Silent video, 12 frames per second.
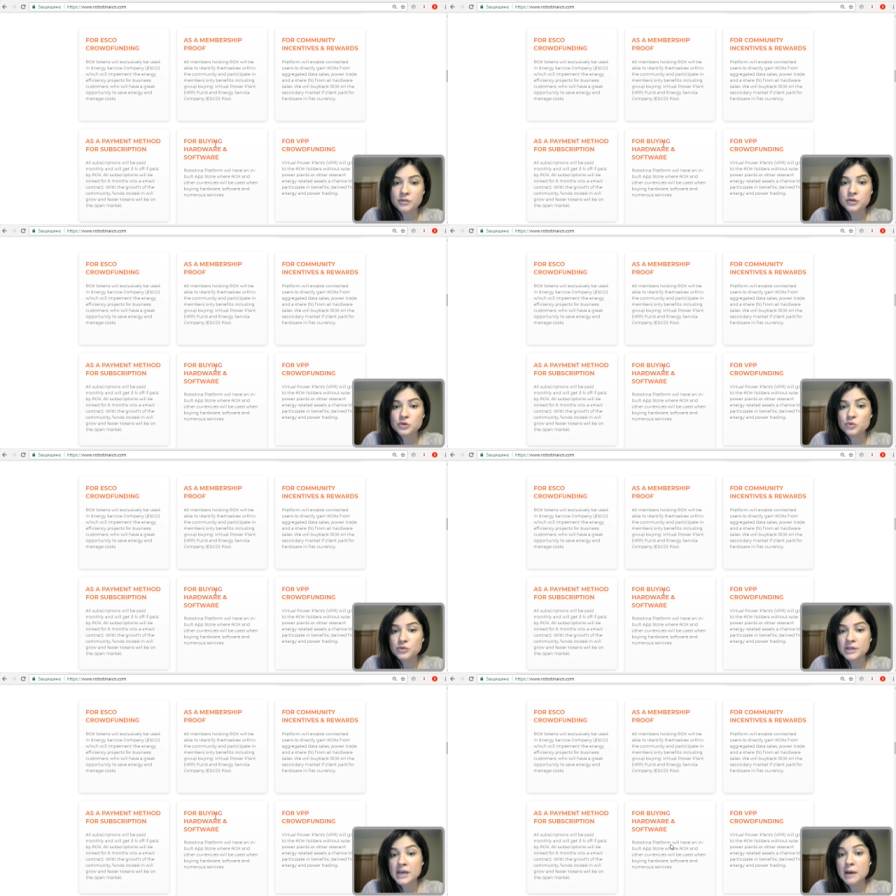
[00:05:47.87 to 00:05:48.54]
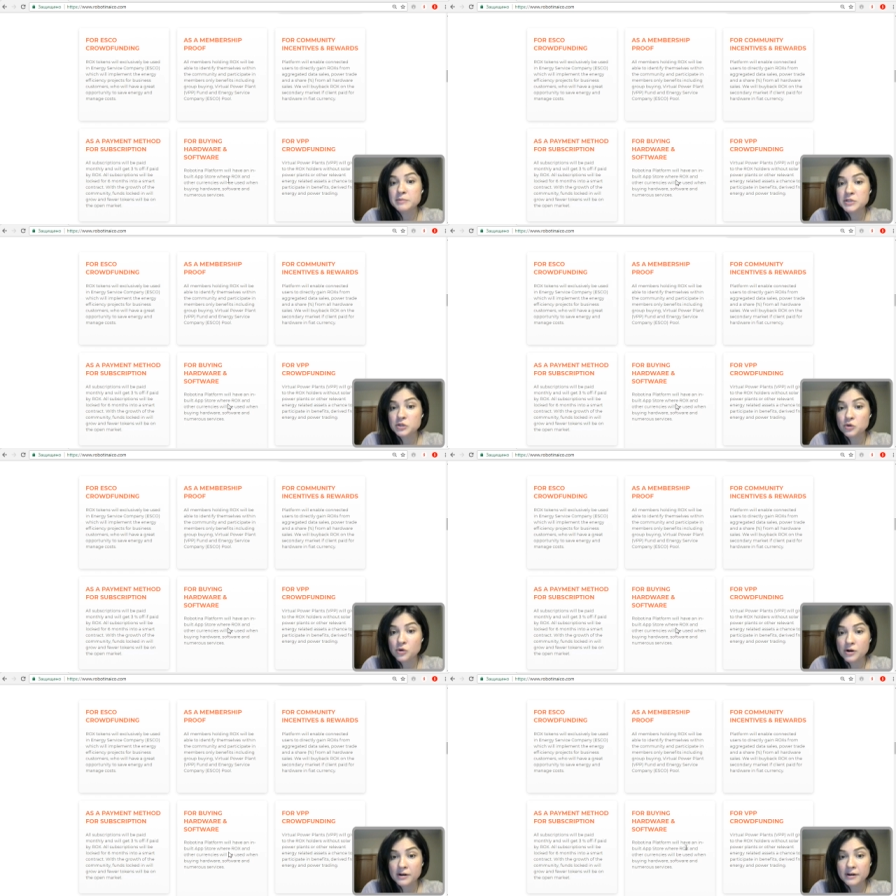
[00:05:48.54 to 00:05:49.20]
through the App
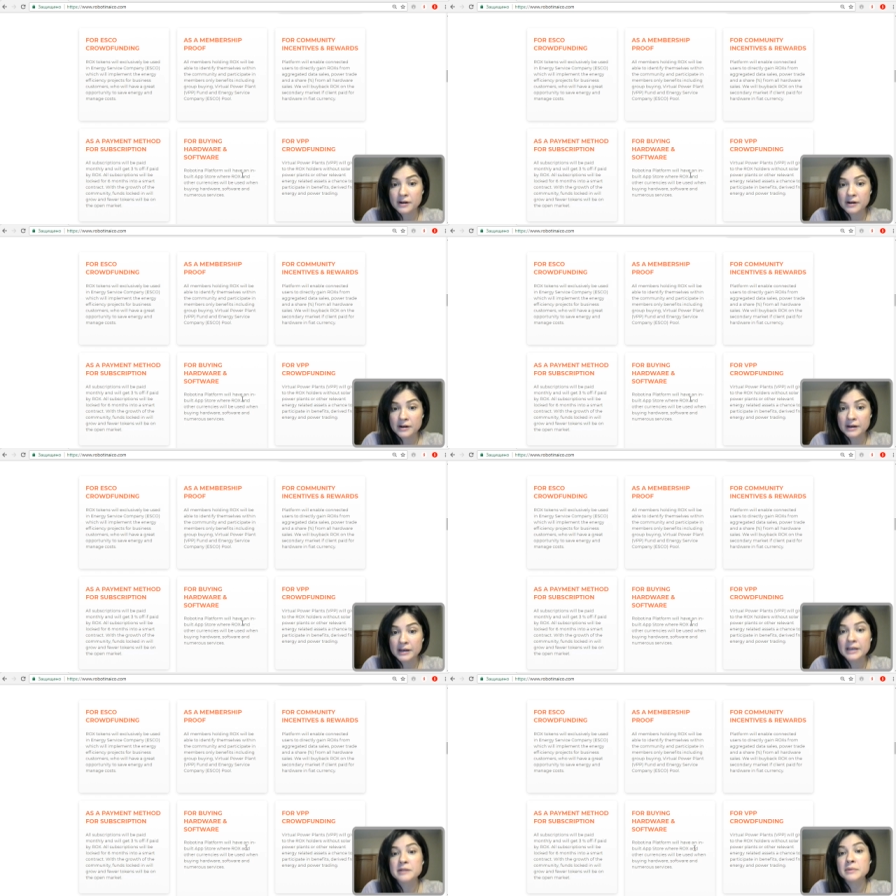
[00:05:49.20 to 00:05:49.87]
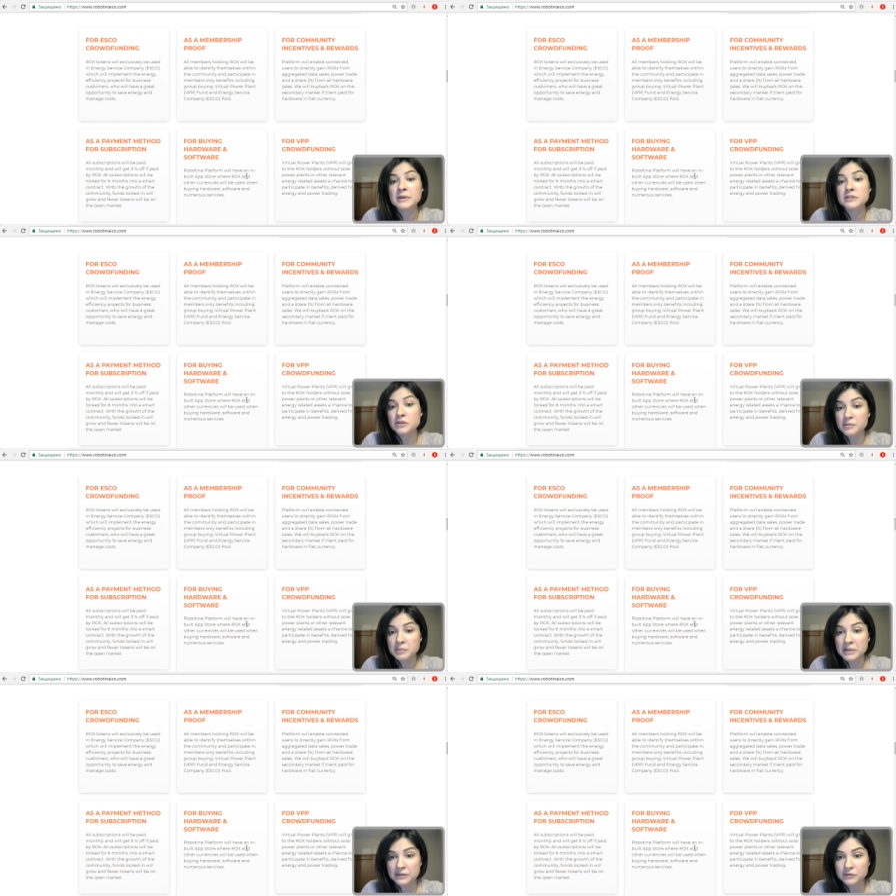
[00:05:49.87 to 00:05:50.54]
Store and built on
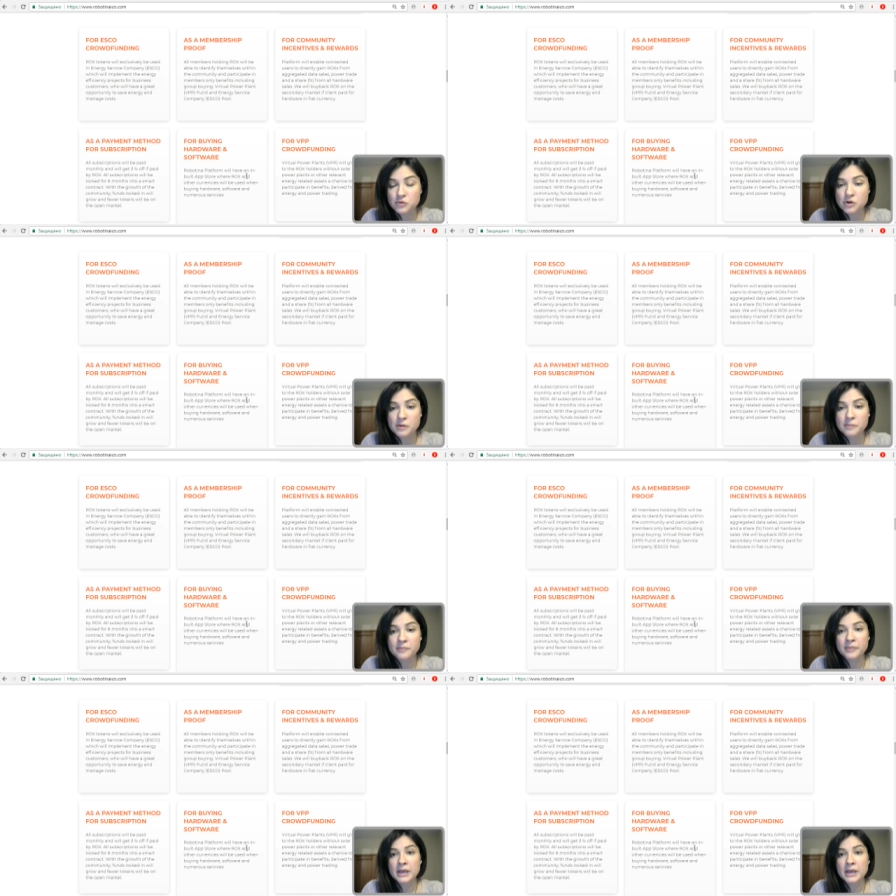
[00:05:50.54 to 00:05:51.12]
the platform.